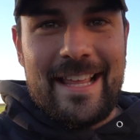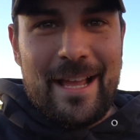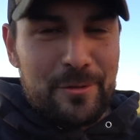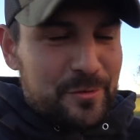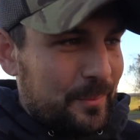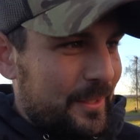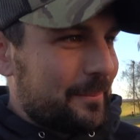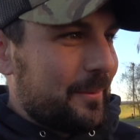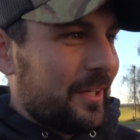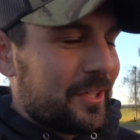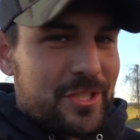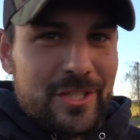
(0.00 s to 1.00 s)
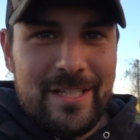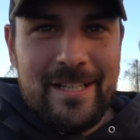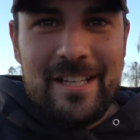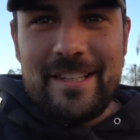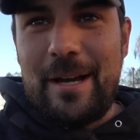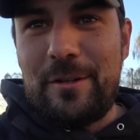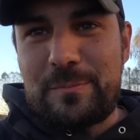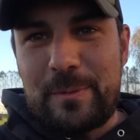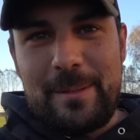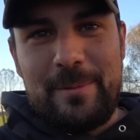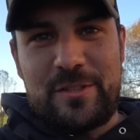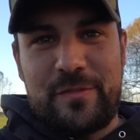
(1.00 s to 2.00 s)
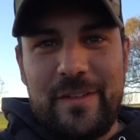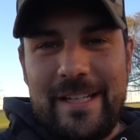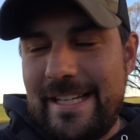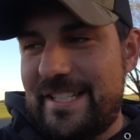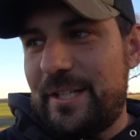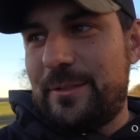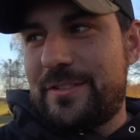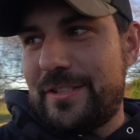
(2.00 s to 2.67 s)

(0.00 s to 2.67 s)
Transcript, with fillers: and that was pretty much that was pretty much finito.